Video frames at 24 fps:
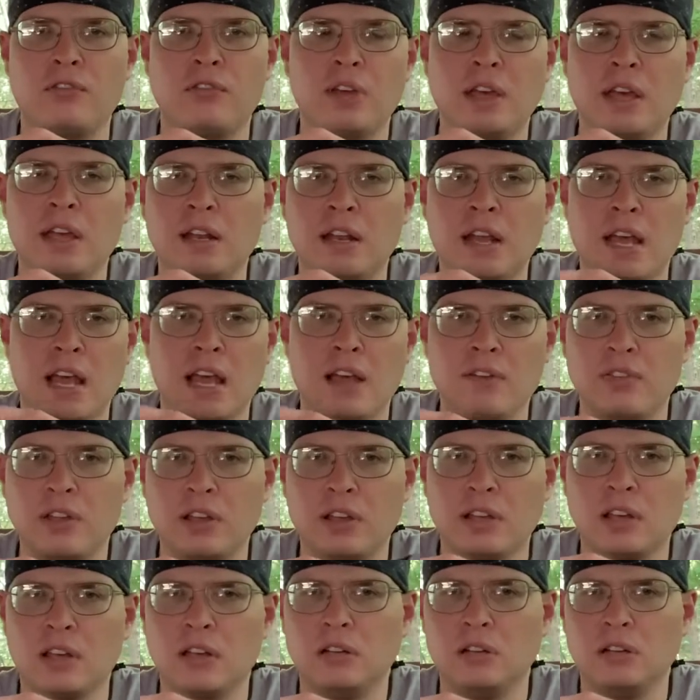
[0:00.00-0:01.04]
have like
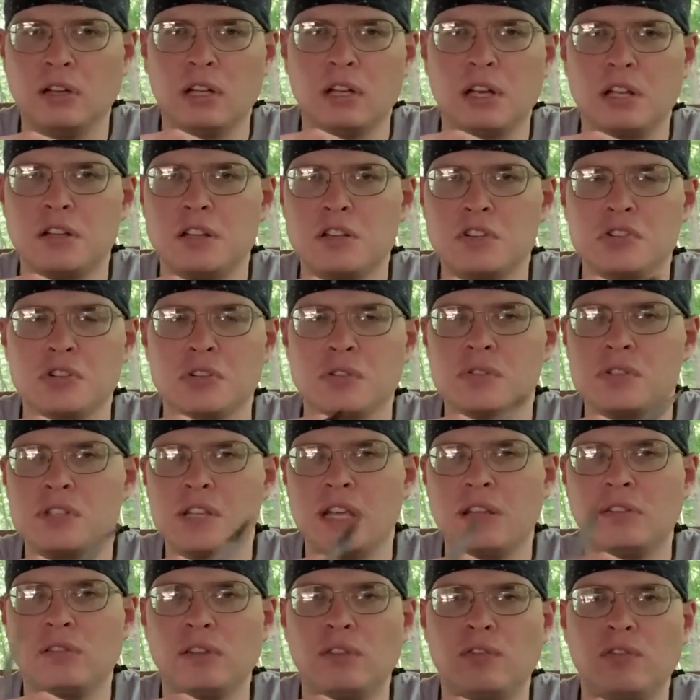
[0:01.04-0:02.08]
an additional
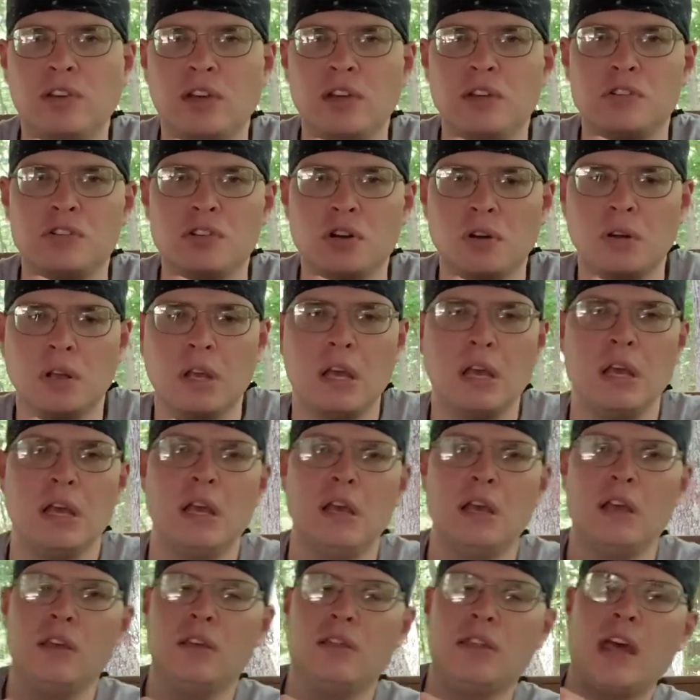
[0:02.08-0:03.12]
safety feature.
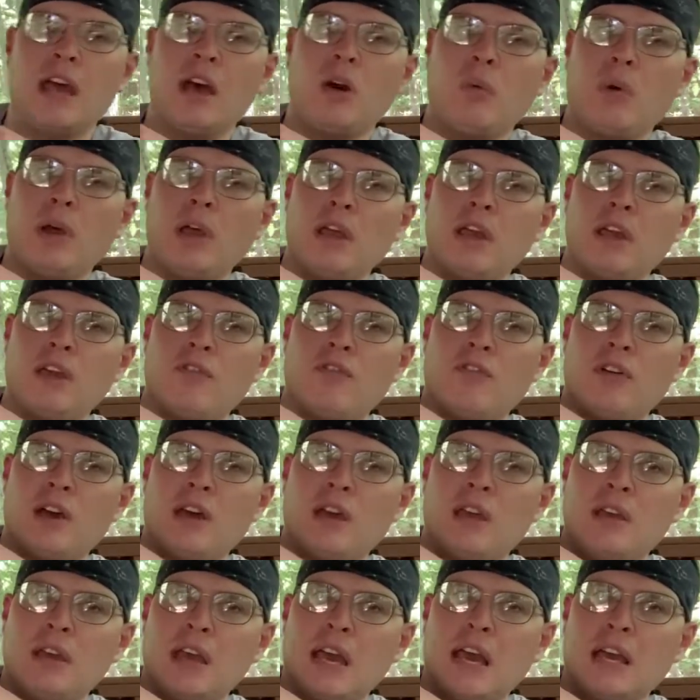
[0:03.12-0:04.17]
That way, if
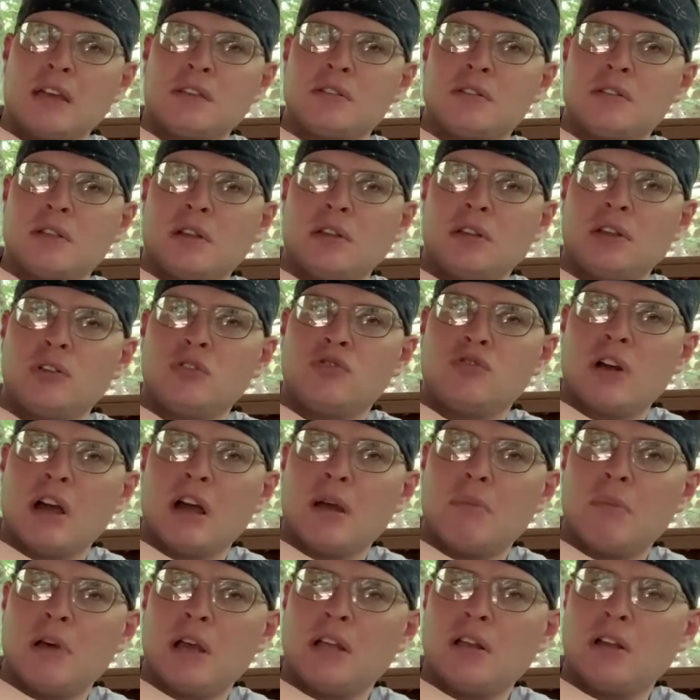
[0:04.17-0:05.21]
I accidentally
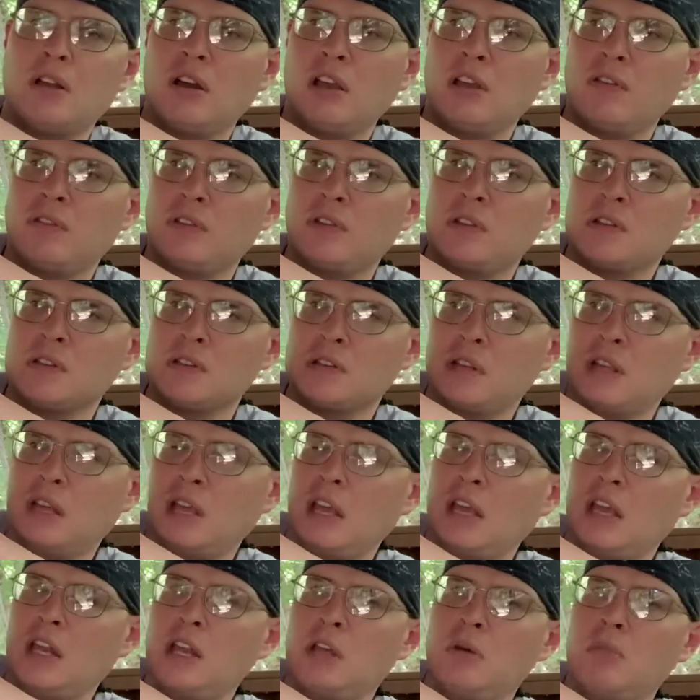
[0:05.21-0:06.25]
drop my knife, it doesn't hit
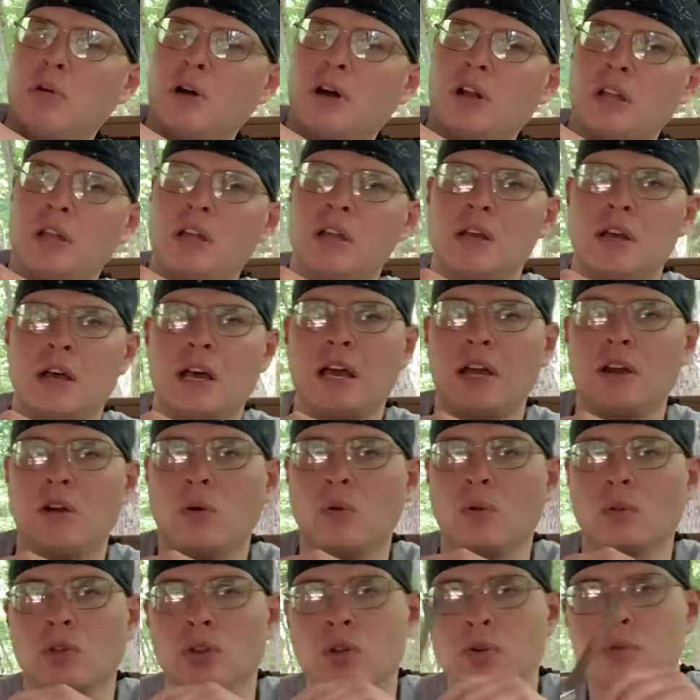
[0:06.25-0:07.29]
anybody, I
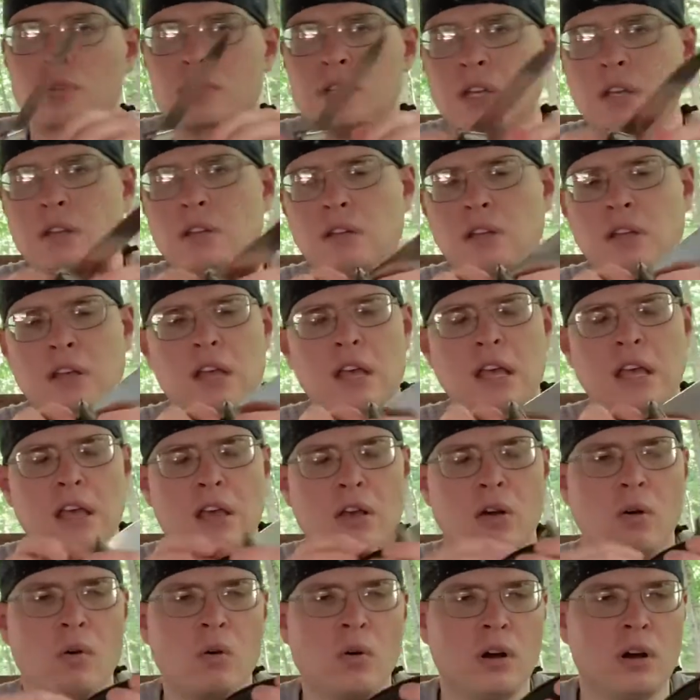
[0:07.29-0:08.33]
don't lose it,
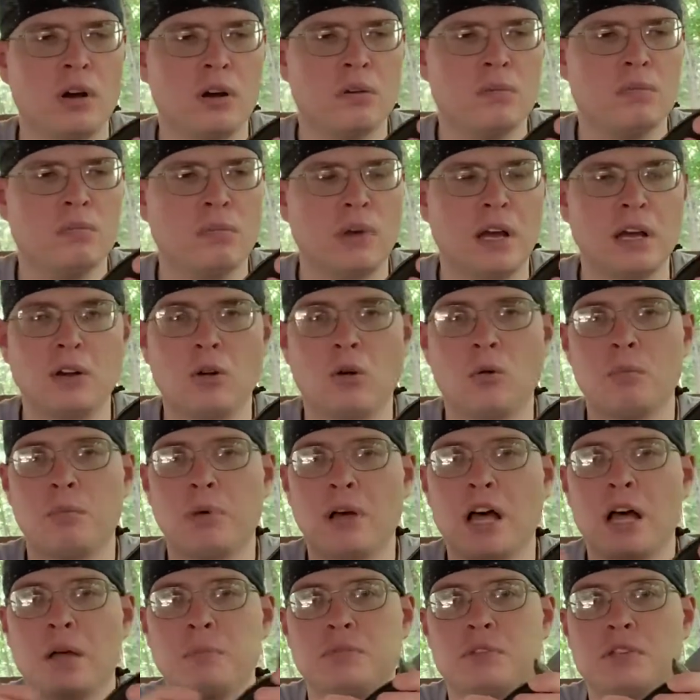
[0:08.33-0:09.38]
or I don't
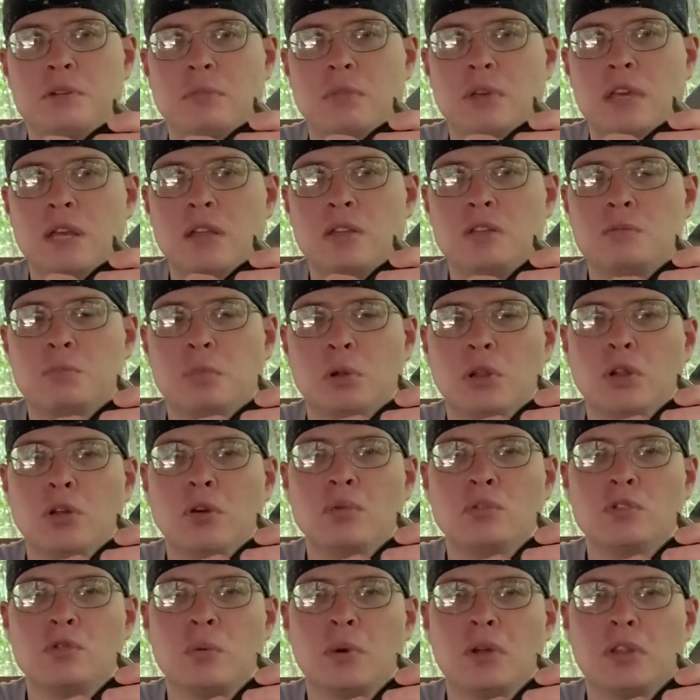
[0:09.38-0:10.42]
pop some kid's
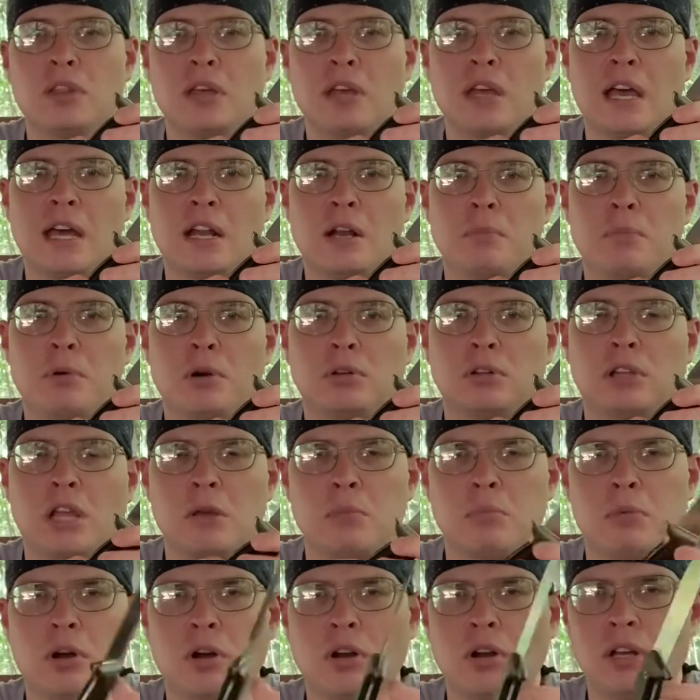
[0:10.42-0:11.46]
balloons with it at a birthday
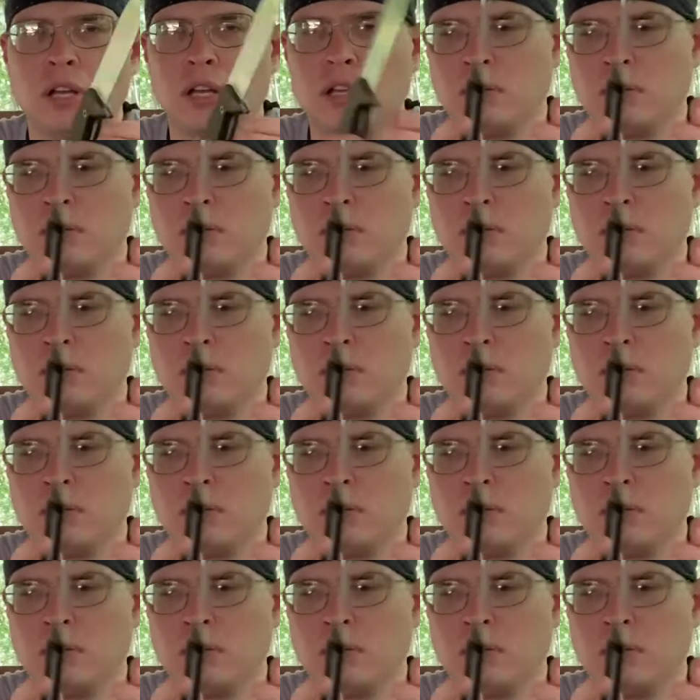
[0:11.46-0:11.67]
party.